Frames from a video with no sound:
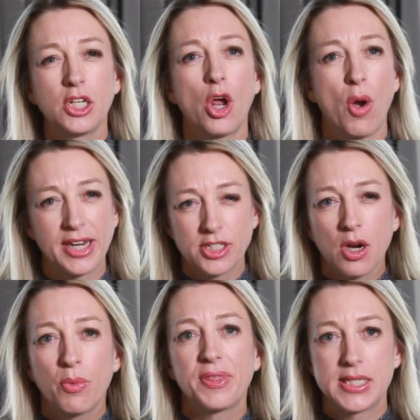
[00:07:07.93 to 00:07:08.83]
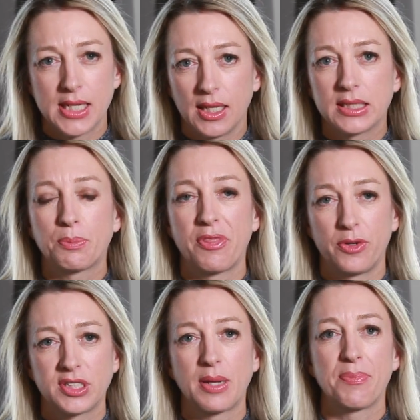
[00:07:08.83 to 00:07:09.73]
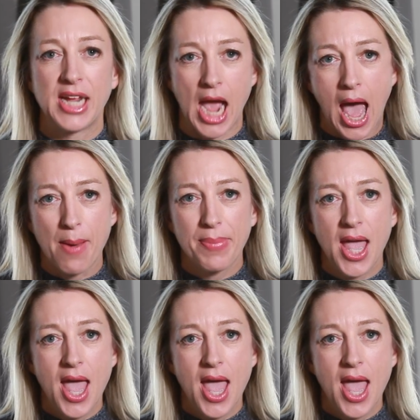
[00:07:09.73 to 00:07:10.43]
you know, I don't know what the deal is, but there's something up.